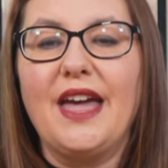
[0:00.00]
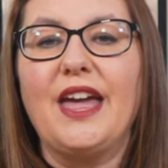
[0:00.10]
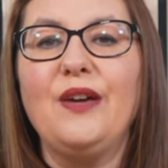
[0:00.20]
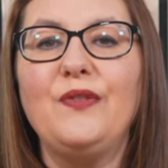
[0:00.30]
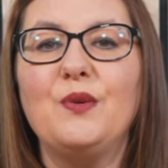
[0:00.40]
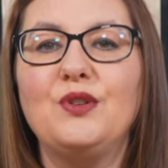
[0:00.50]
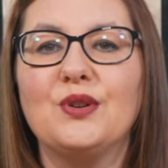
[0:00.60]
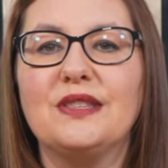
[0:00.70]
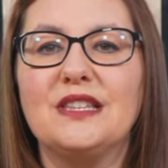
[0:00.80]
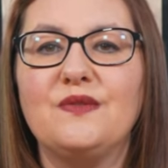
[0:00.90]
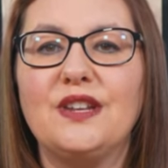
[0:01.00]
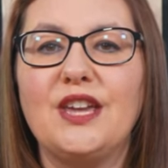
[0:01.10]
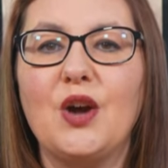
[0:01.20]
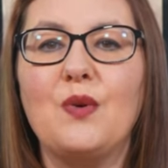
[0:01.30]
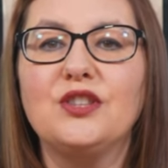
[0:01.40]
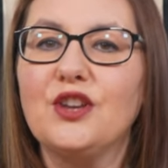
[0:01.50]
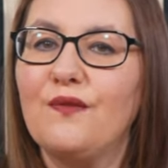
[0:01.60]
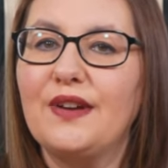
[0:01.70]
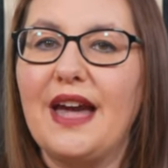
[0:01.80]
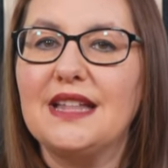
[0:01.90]
If you enjoyed this video, don't
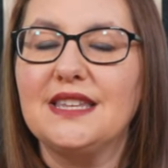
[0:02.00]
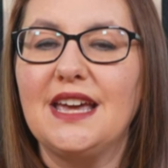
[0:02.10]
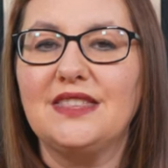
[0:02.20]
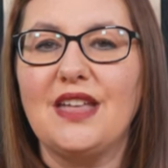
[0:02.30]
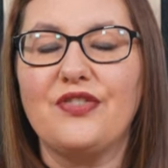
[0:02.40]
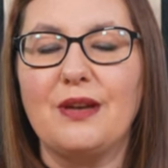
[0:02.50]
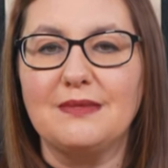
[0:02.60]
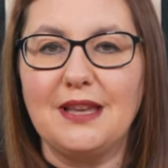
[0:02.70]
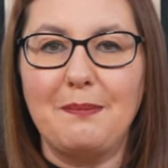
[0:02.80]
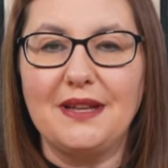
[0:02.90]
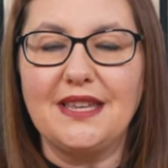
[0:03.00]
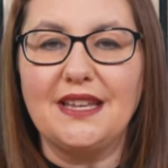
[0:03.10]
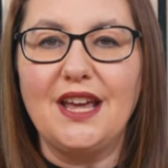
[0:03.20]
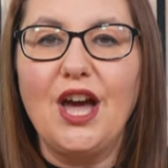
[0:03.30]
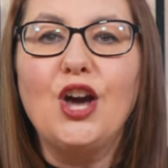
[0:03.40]
forget to hit that thumbs up button,